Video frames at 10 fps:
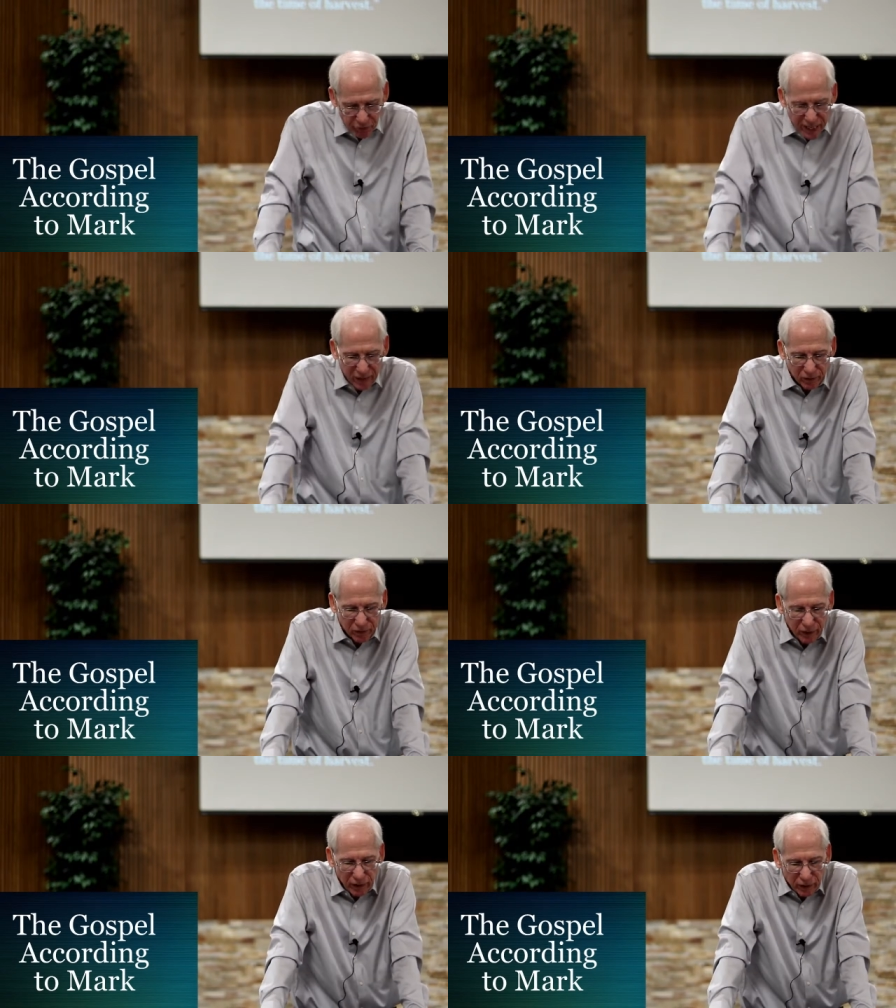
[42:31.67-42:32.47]

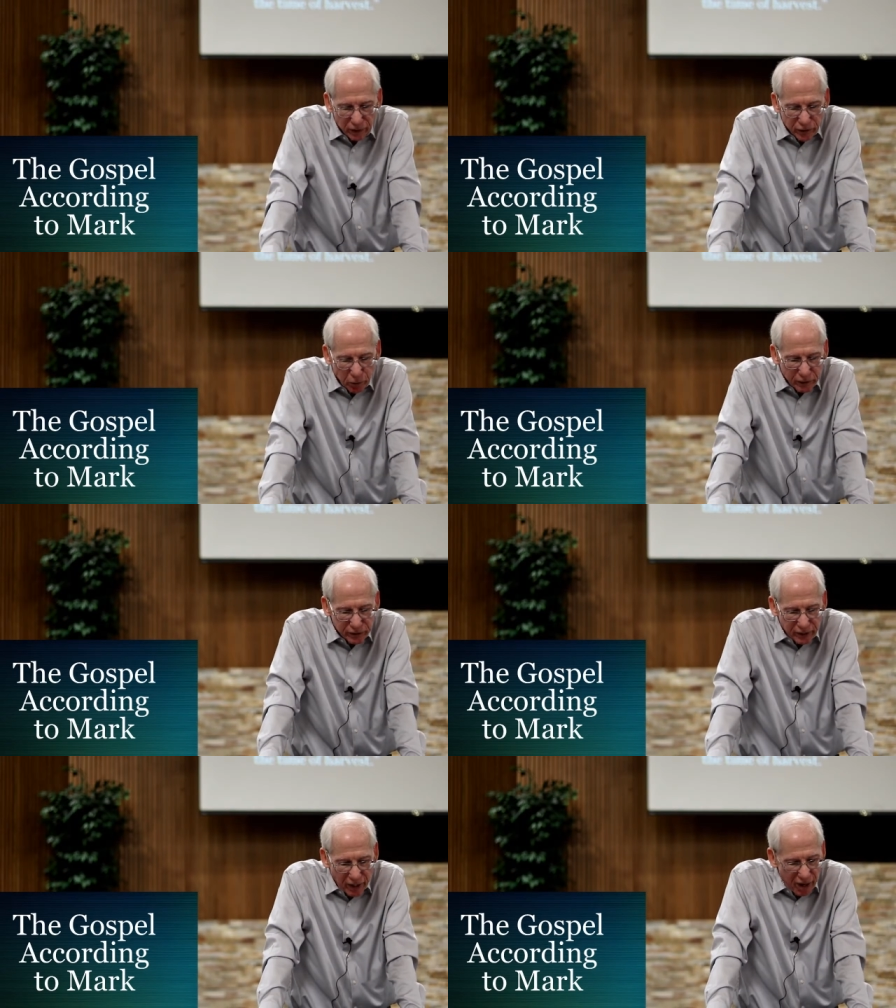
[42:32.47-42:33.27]
field, so
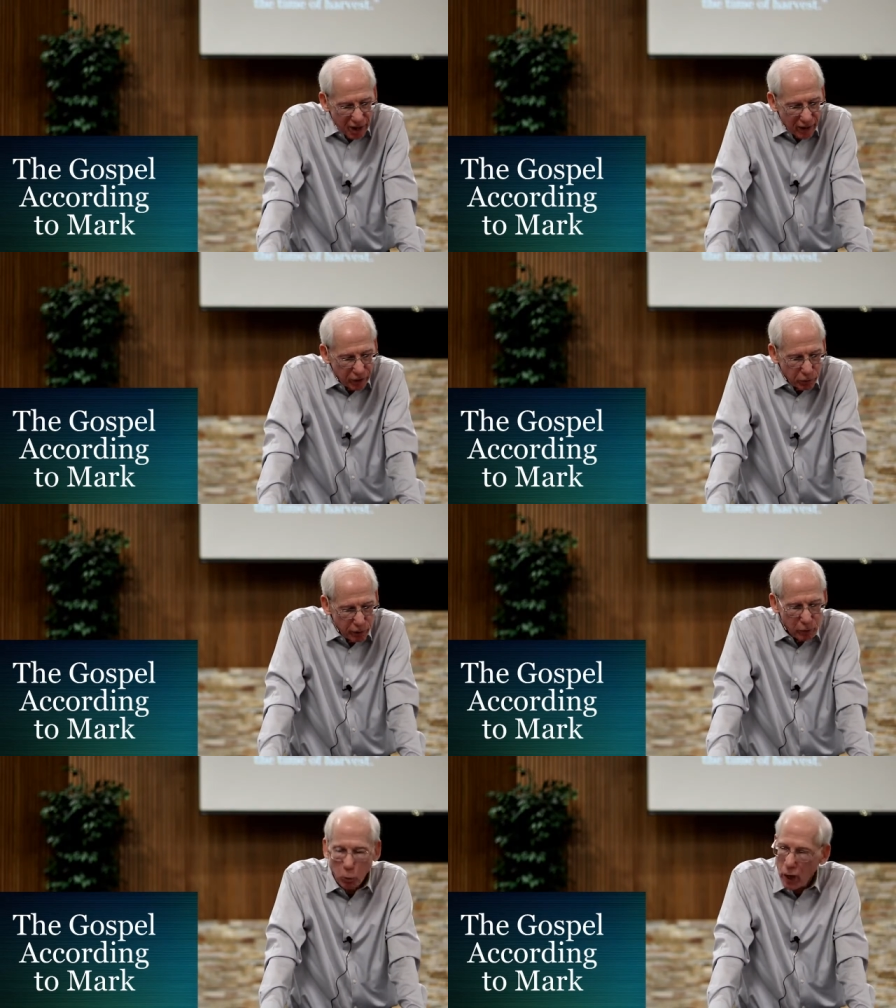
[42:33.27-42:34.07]
it's God
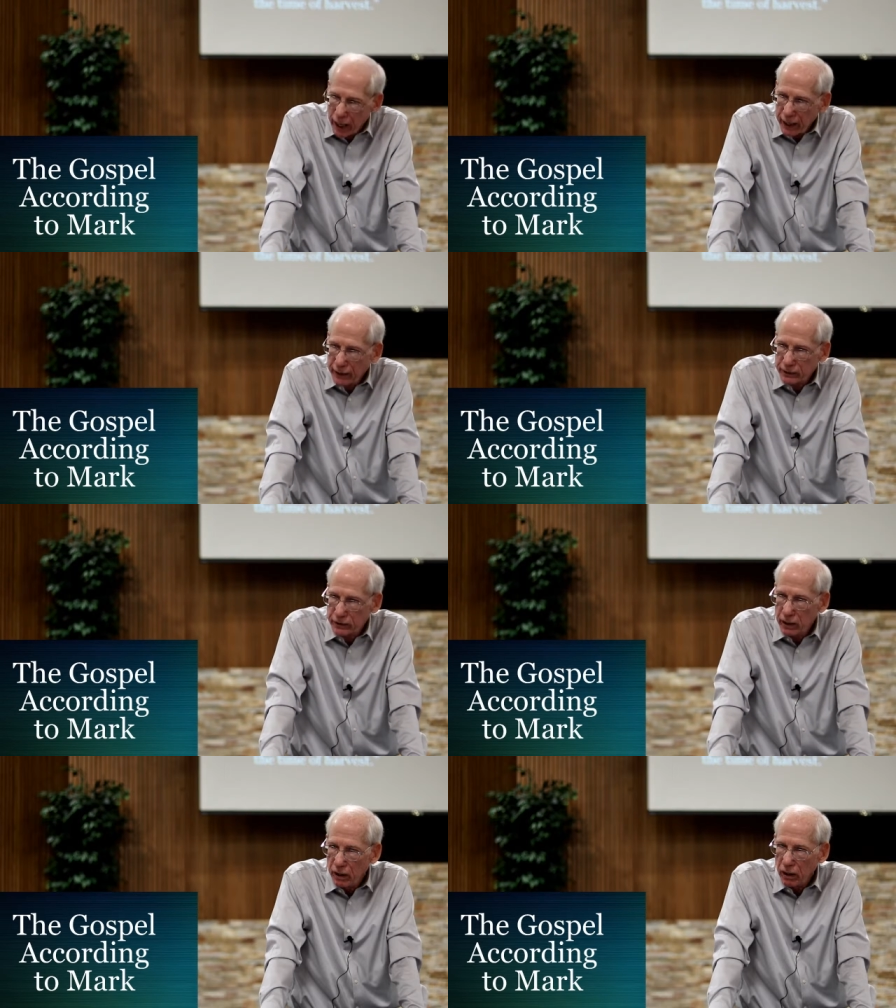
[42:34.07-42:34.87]
who, in
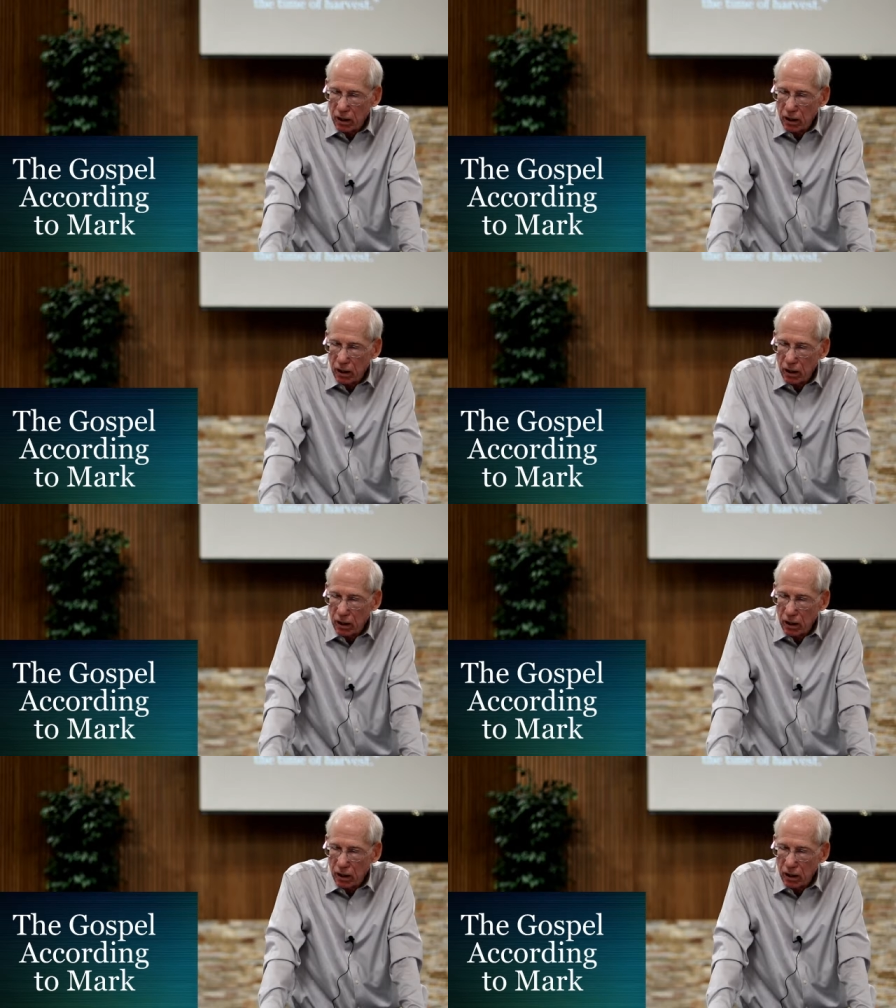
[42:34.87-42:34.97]
ways